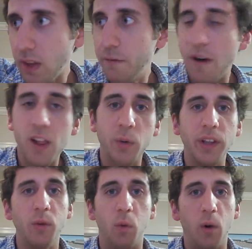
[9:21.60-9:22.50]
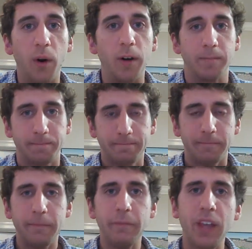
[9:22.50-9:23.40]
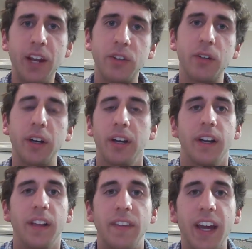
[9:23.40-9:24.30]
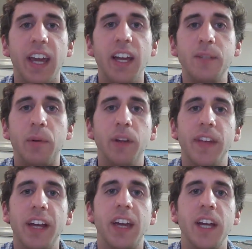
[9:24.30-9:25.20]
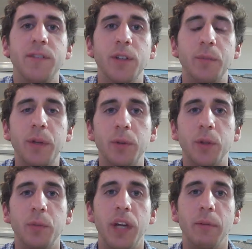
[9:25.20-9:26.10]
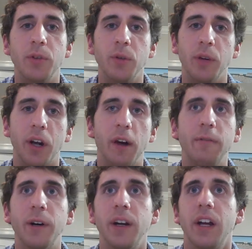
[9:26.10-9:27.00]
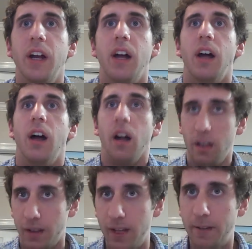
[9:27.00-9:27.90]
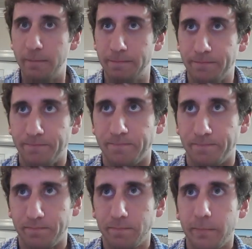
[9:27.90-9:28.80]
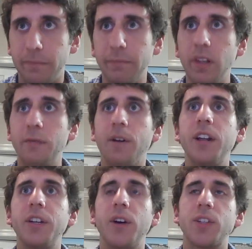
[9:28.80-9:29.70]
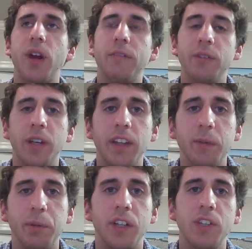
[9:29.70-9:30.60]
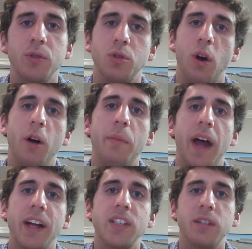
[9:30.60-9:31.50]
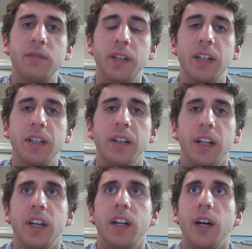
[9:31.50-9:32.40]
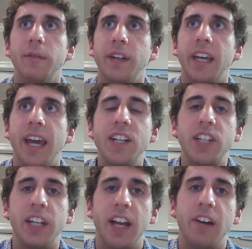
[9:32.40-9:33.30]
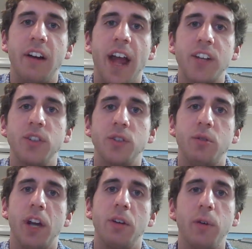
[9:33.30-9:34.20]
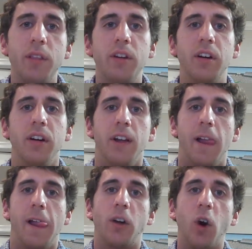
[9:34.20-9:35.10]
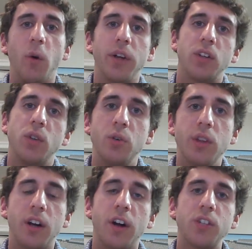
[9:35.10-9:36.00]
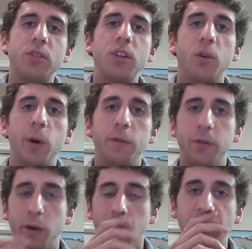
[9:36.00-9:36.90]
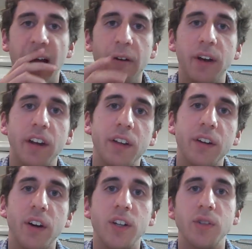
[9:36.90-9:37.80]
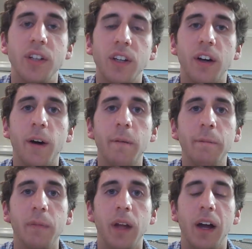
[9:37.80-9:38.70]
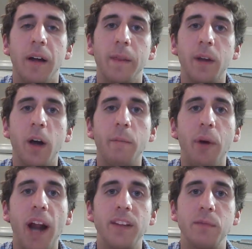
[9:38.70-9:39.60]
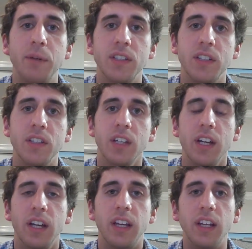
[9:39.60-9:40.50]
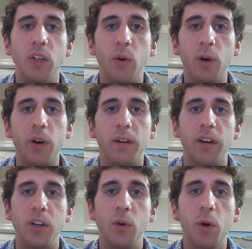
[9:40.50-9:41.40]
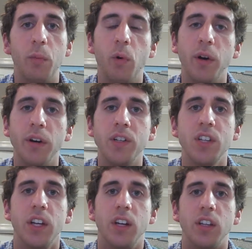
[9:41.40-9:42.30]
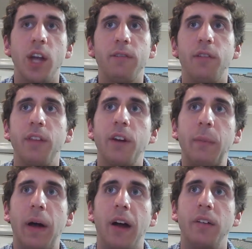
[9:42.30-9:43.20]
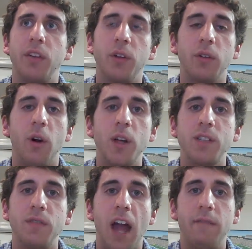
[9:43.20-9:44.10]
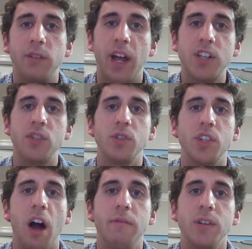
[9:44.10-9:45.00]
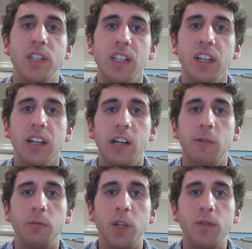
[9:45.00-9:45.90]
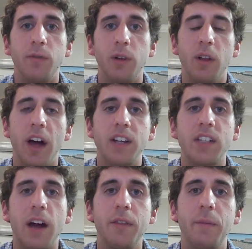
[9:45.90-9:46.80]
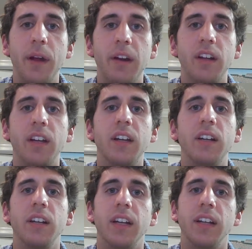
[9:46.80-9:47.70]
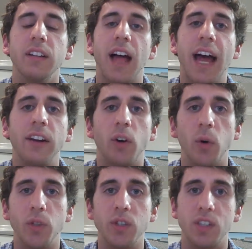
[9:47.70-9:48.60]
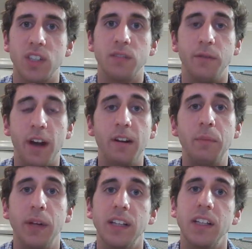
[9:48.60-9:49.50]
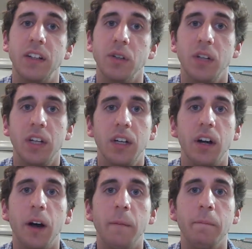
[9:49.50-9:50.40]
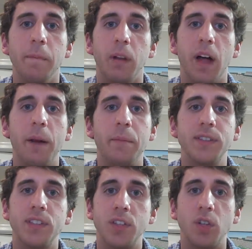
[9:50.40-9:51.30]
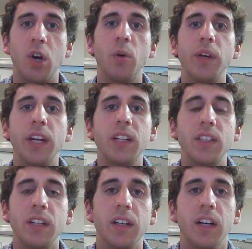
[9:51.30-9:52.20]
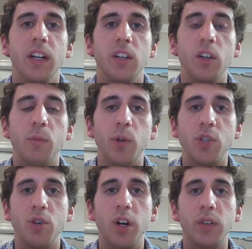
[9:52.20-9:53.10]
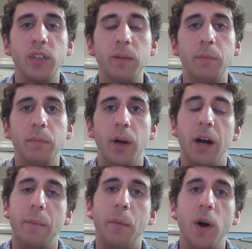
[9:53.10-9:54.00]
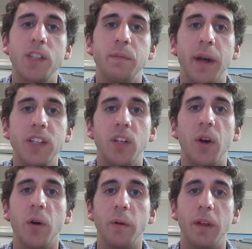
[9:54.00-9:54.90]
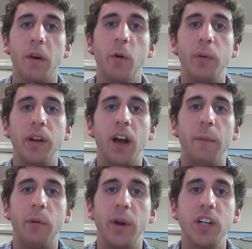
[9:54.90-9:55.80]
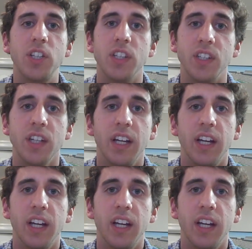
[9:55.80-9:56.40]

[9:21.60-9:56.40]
Following the war, it took decades upon decades for the people to be able to recover. And finally, you also have to look at the potential drawbacks of engaging in international trade, whether you're going to the country or if you're allowing another country to come practice business in your borders. You have to think about the loss of national sovereignty, which for a lot of South American and Latin cultures, this is a very big deal. A lot of businesses are going into more struggling parts of Mexico and they're opening operations.